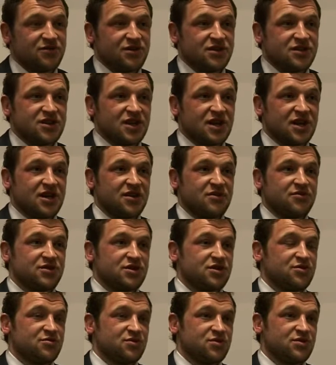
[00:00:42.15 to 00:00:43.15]
which
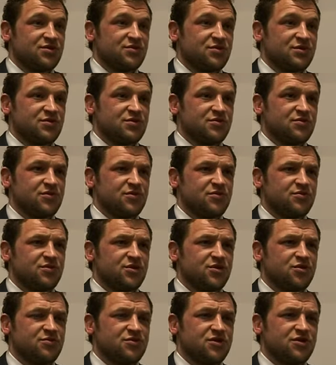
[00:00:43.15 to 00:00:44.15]

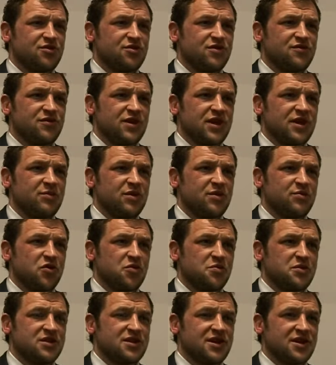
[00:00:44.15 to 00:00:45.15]
we'd hope to do if we had a bit
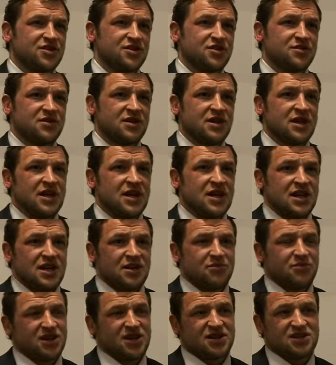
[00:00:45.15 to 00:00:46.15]
more possession,
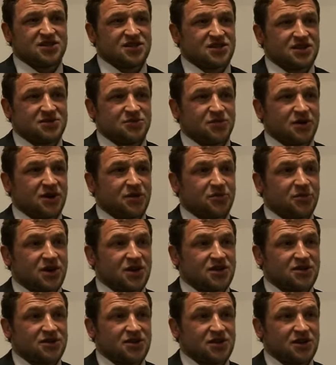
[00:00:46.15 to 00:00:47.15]
but that's part and
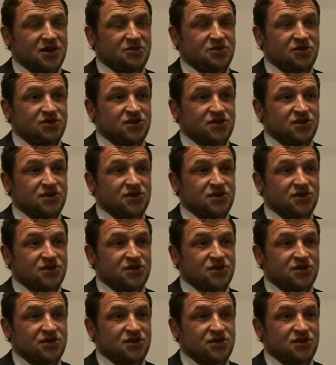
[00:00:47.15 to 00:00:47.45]
parcel of the game.